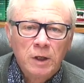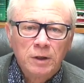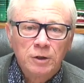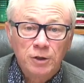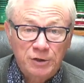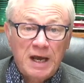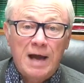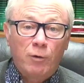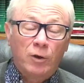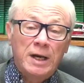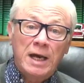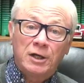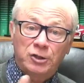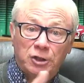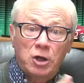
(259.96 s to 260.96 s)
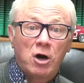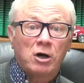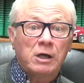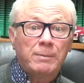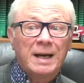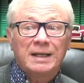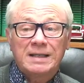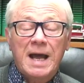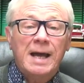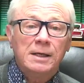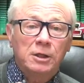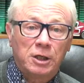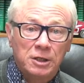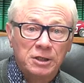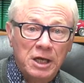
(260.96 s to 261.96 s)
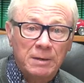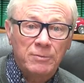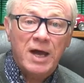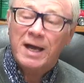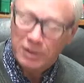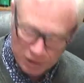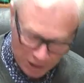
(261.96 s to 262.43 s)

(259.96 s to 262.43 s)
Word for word: Does Irenaeus talk about that and condemn that?